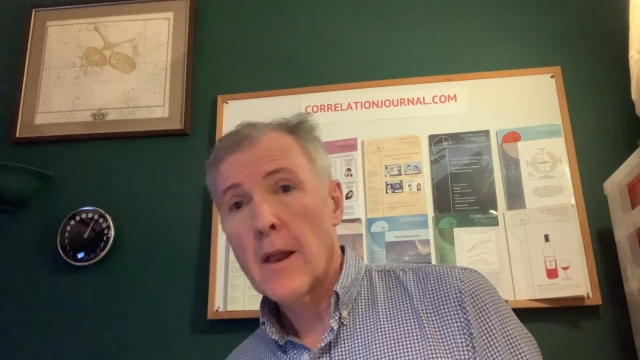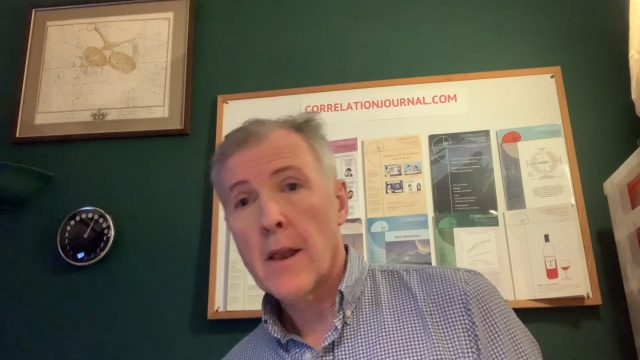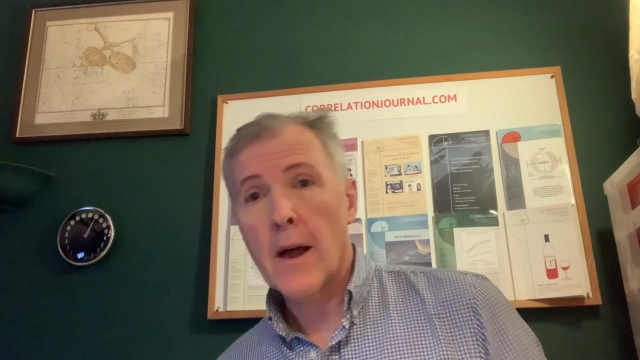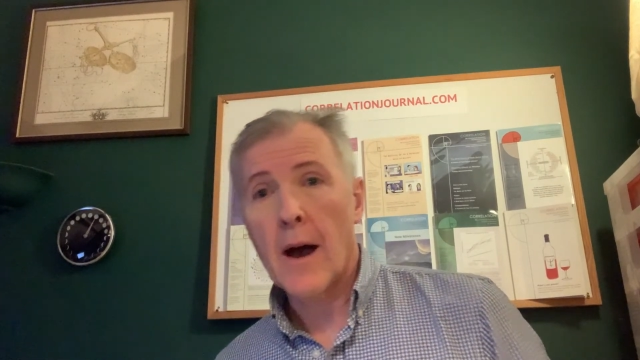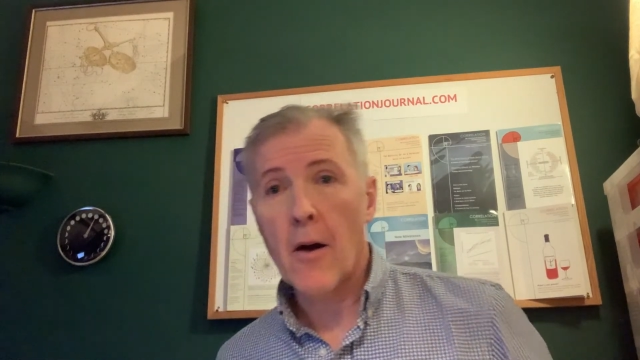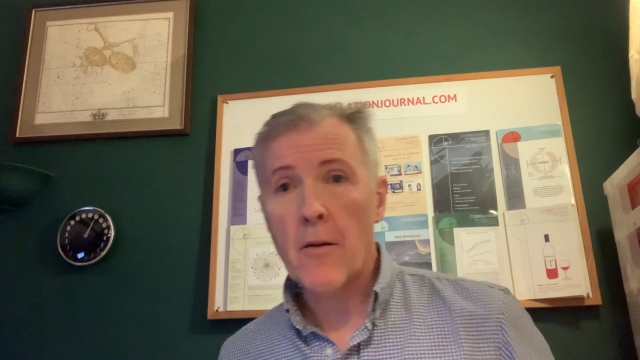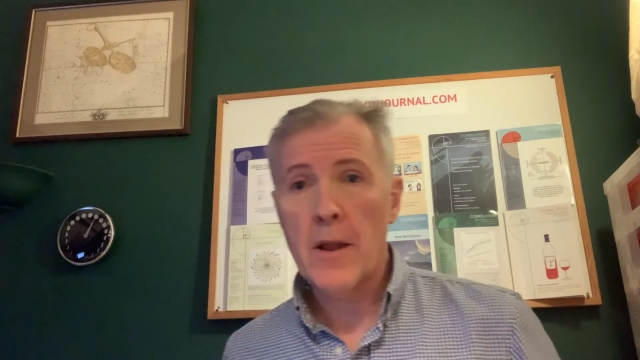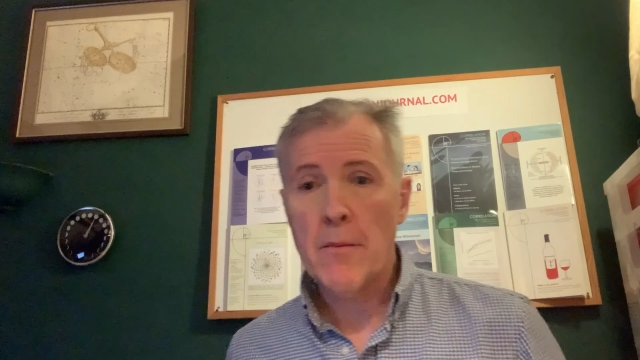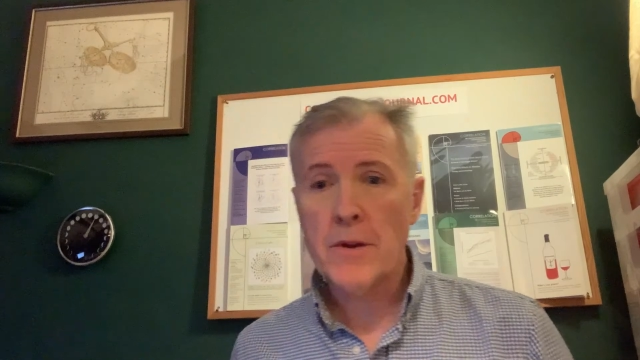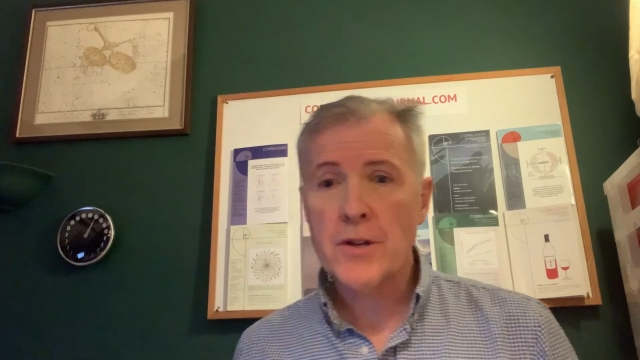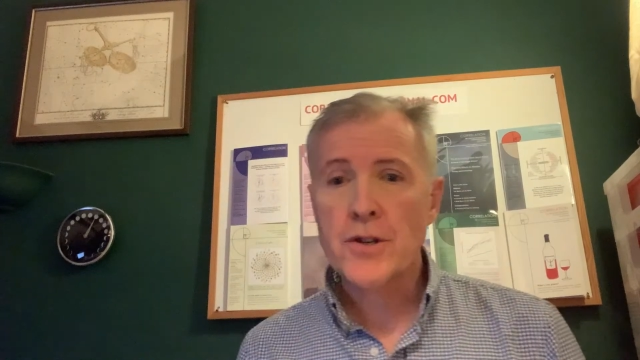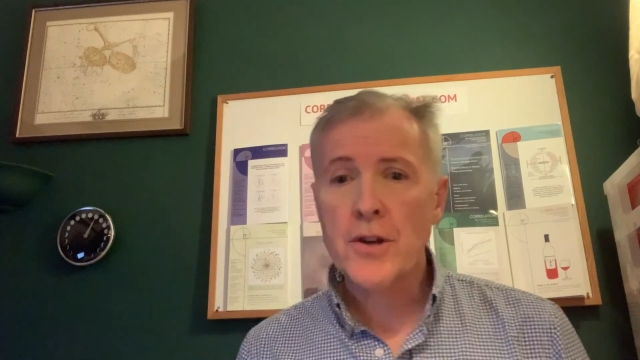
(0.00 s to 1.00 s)
Now, let
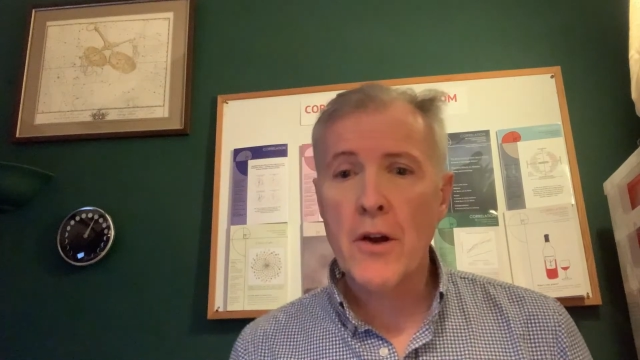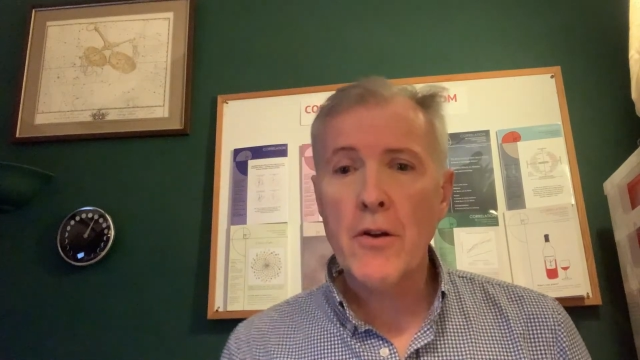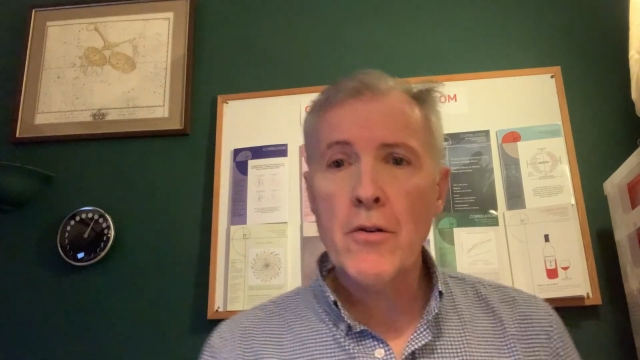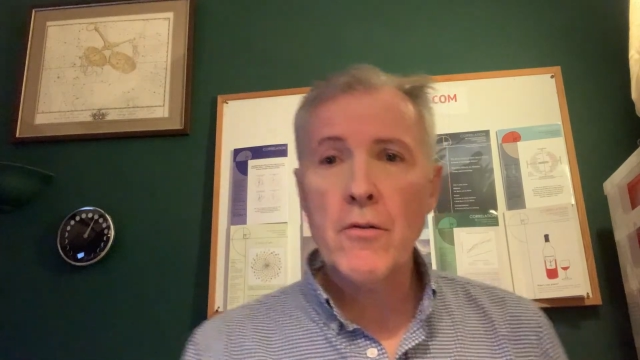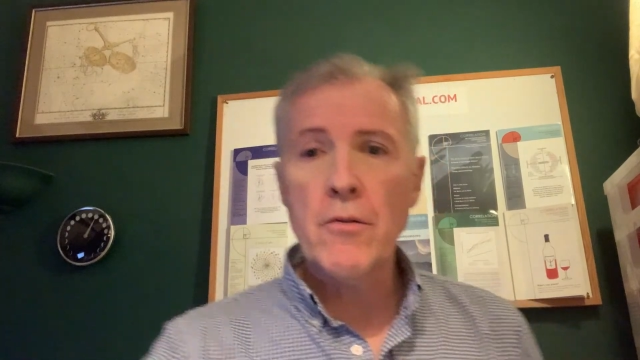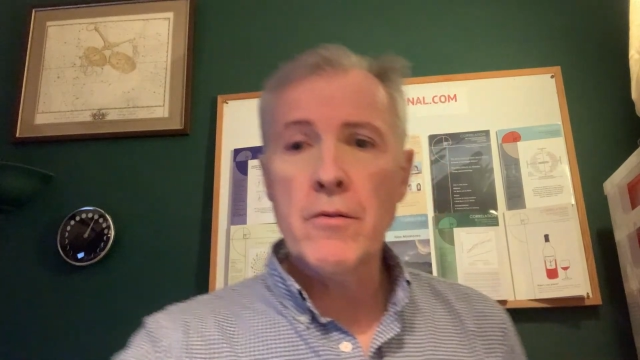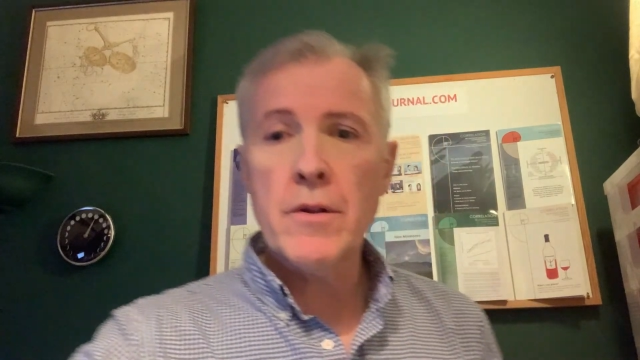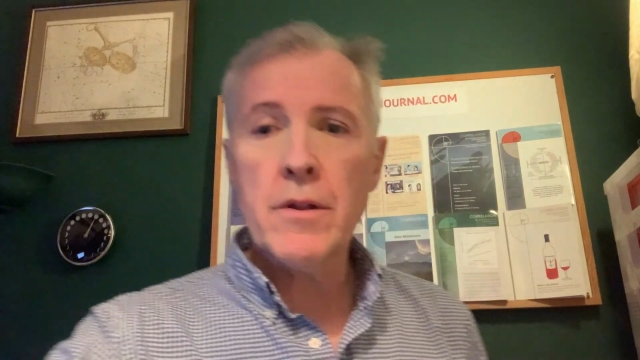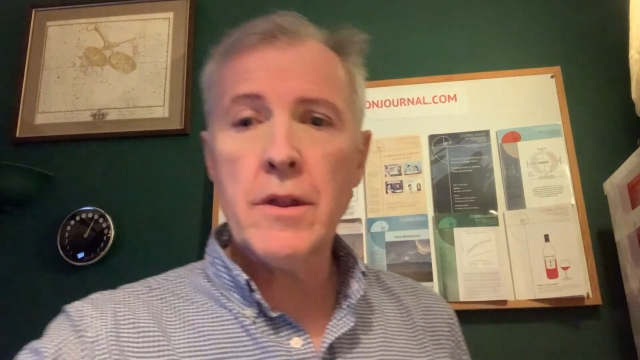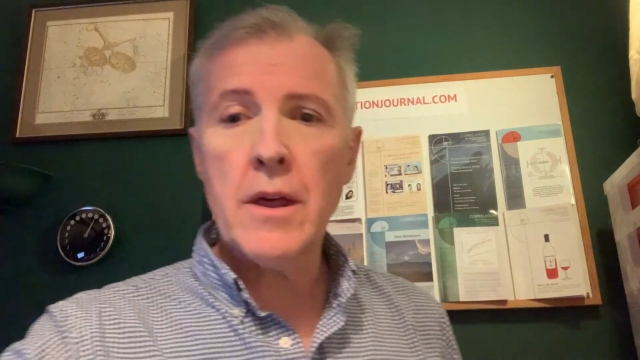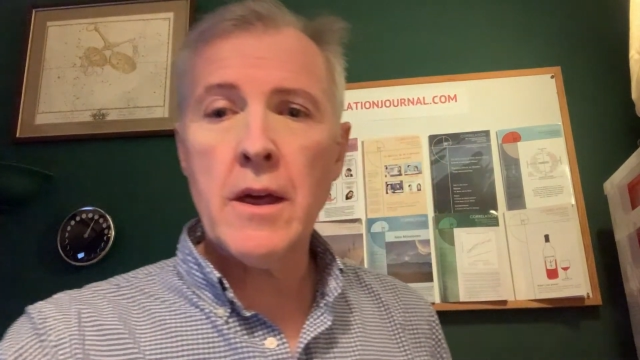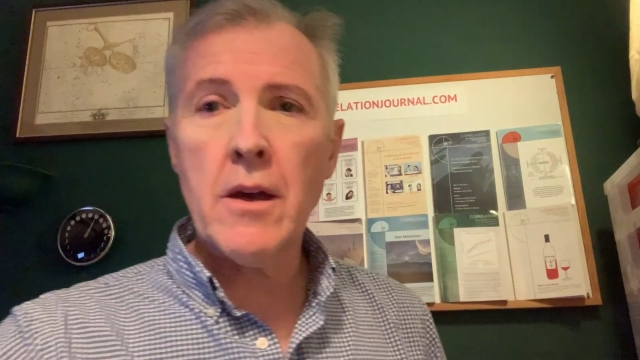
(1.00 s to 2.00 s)
me show you
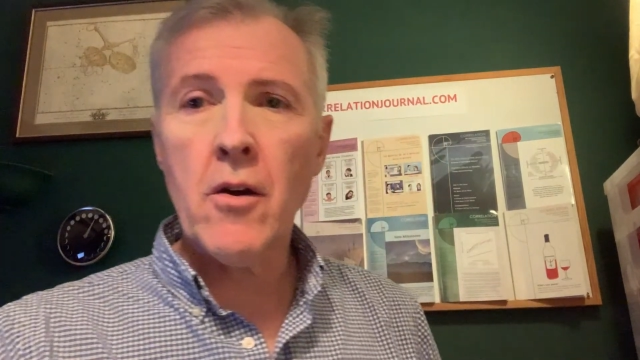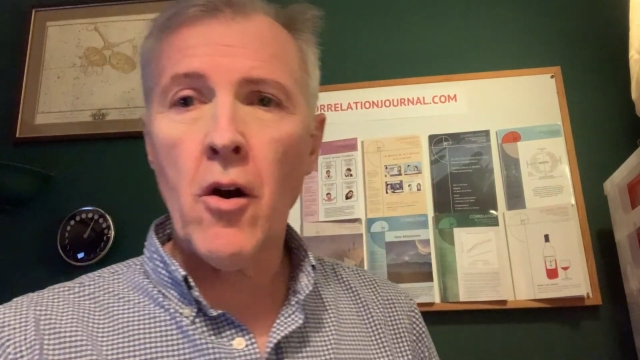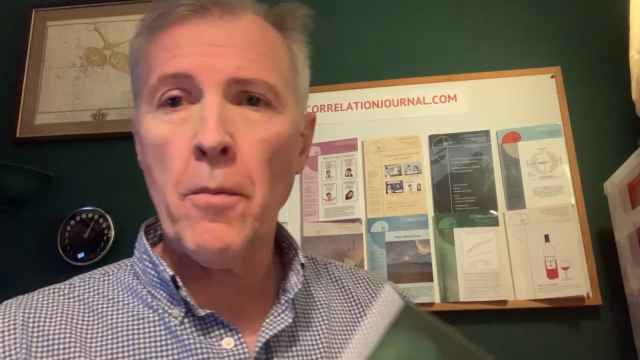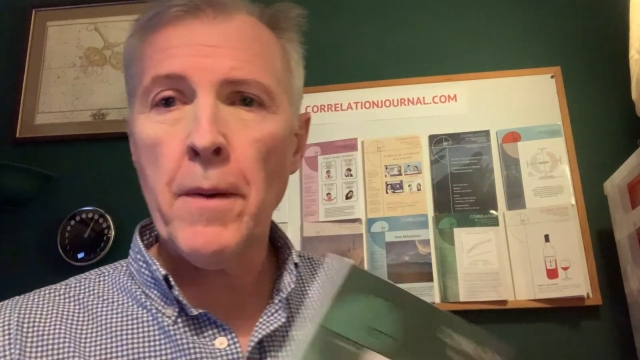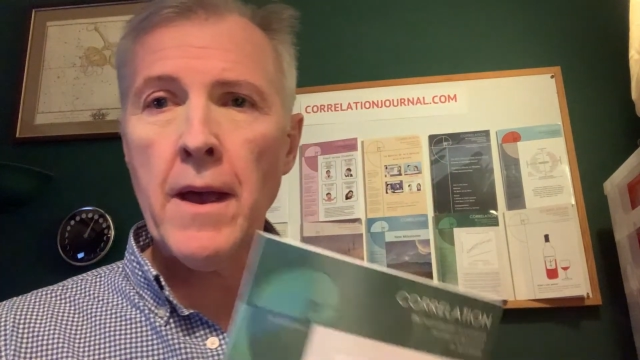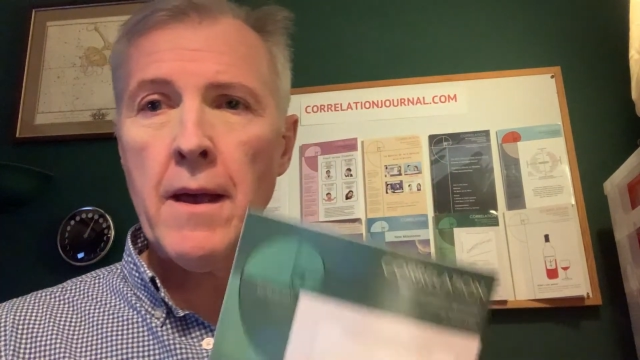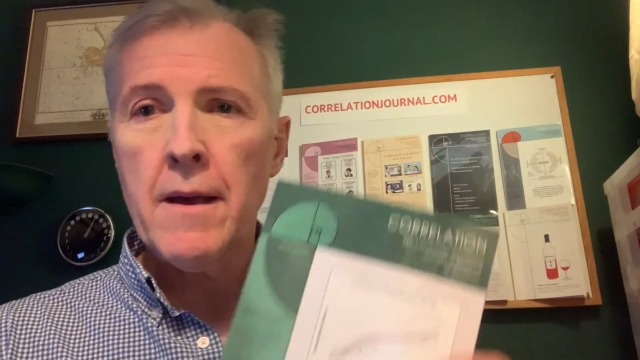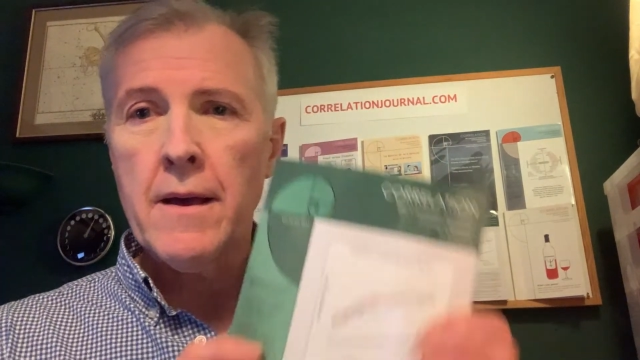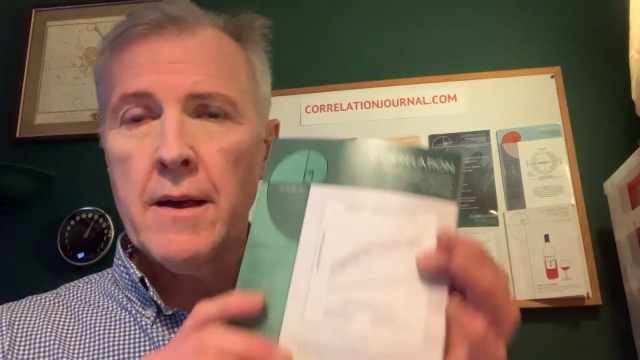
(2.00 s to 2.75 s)
the copy.